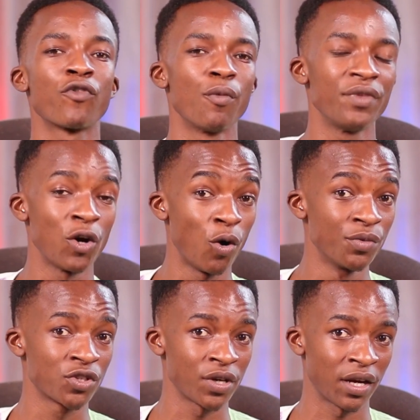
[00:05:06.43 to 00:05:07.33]
from the
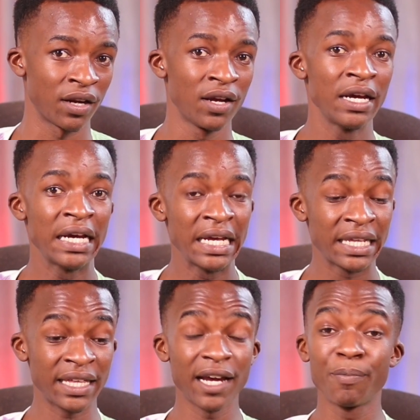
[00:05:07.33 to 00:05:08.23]
home screen.
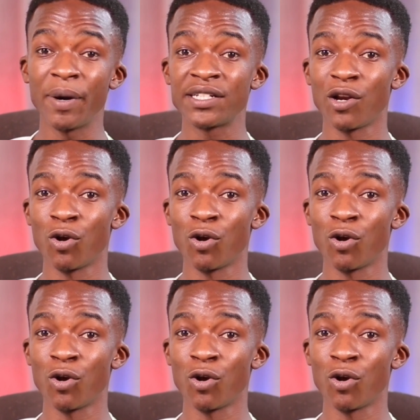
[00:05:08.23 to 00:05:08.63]
Third-party